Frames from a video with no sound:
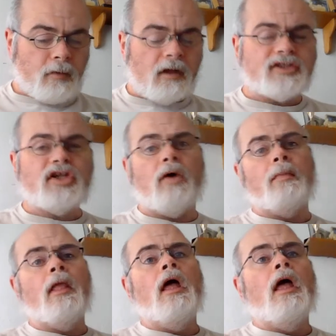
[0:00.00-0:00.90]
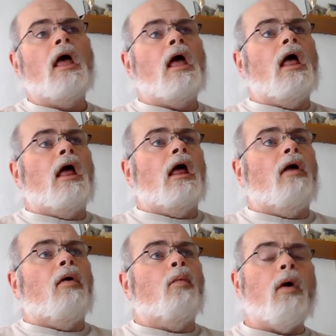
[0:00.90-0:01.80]
So
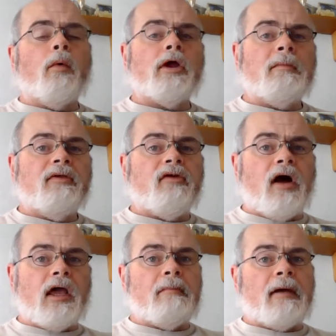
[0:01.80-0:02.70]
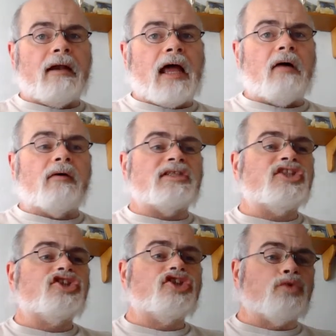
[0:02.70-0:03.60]
what we're going to be talking about now
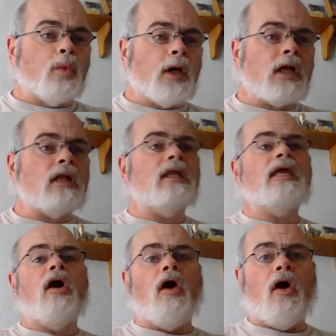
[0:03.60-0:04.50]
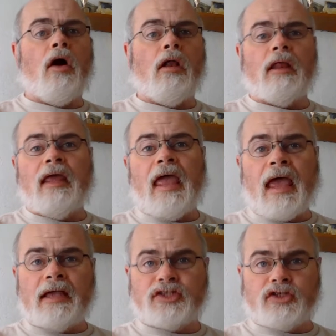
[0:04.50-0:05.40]
is strictly all
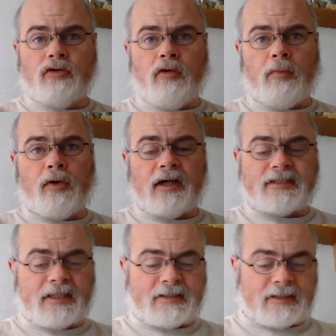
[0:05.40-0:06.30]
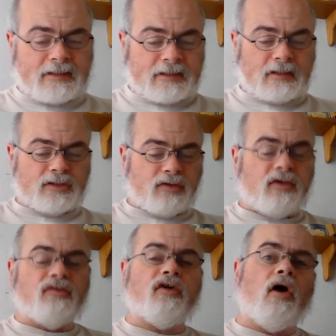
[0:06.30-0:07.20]
external processes. So
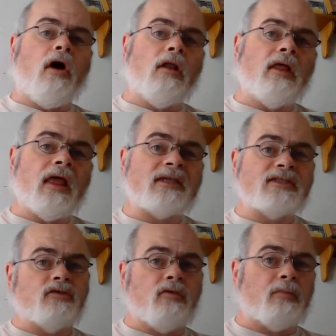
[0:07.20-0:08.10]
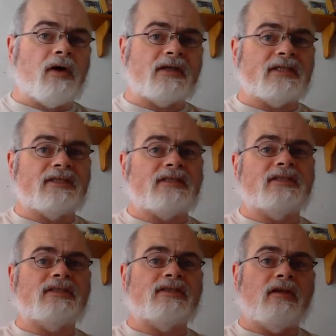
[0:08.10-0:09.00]
these are all external
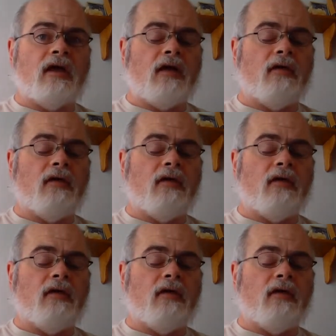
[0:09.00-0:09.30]
processes